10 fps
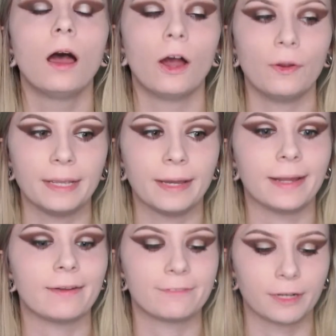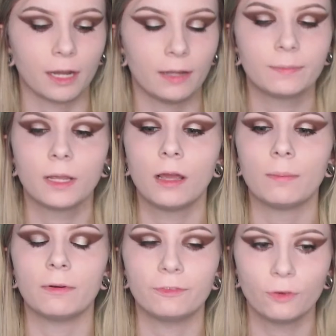Oh yeah, and I forgot.
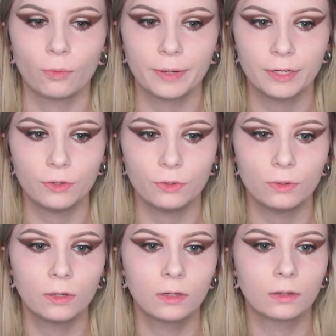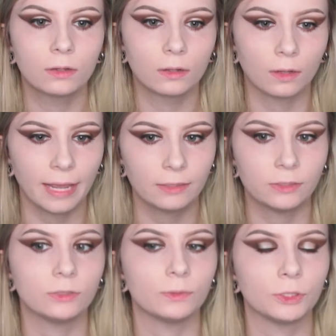Before we do
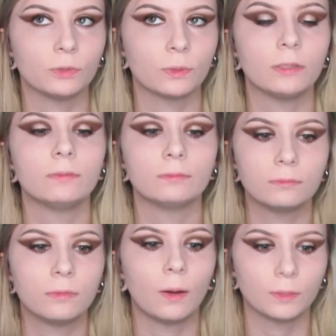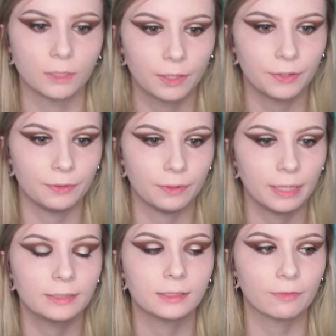lashes, which is what I was going to do
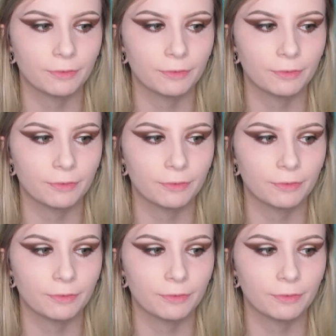next, I